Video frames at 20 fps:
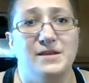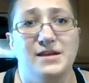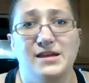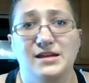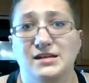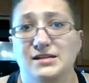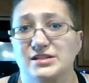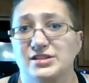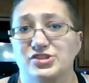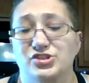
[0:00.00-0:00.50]

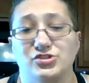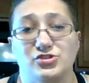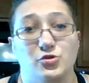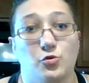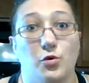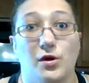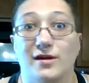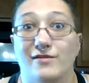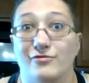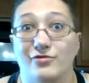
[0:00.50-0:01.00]
in addition to
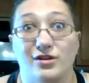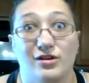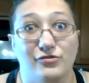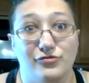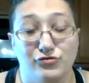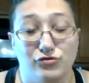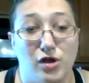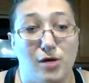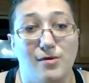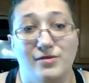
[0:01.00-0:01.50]
whatever else
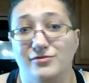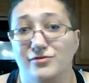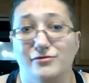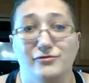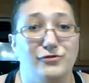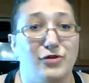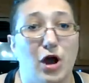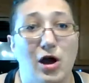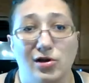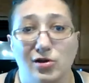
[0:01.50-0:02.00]
trauma
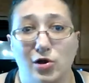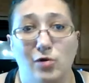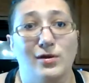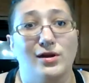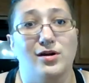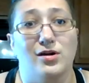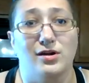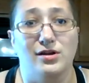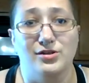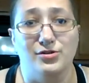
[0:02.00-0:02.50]
you've got
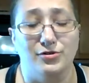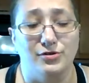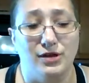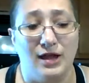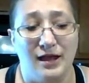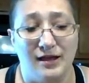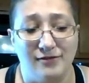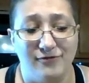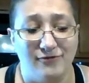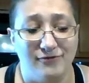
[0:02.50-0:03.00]
going on in your
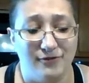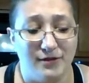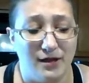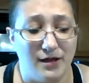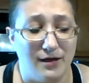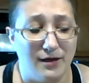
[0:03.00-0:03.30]
life.